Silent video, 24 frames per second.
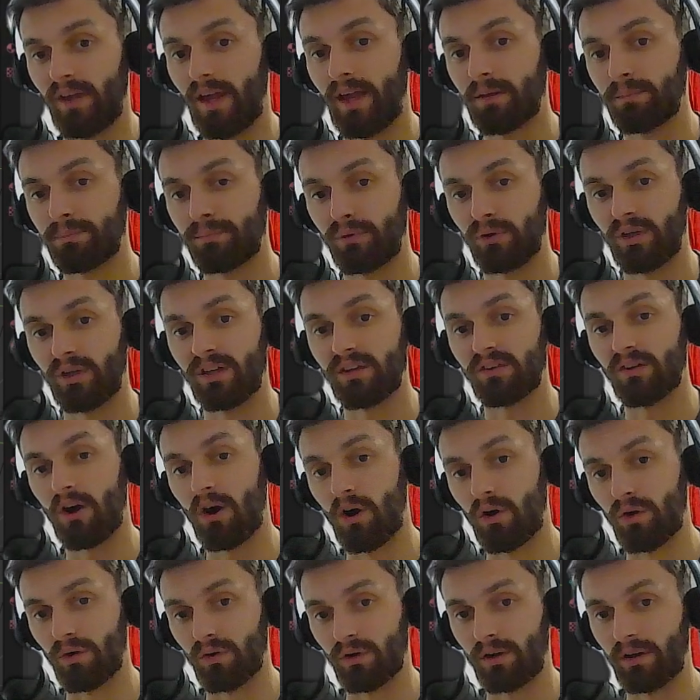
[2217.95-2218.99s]
and put it
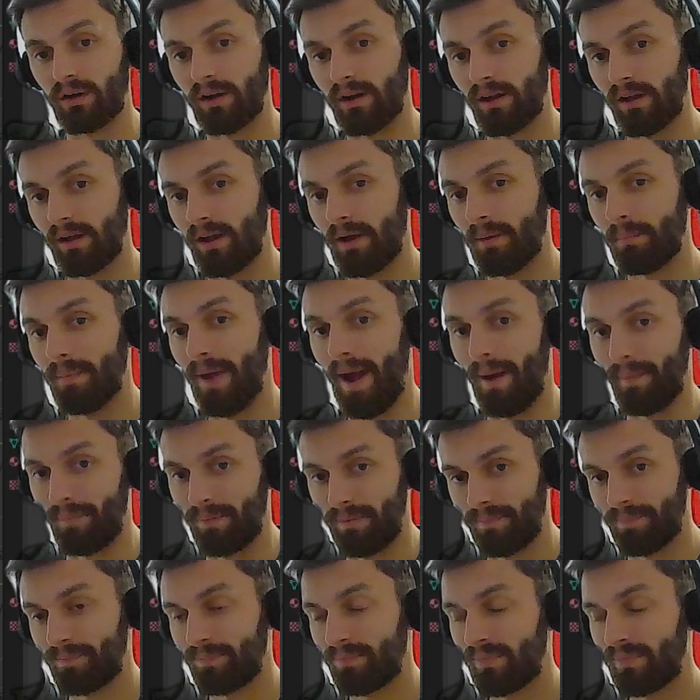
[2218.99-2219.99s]
on a map.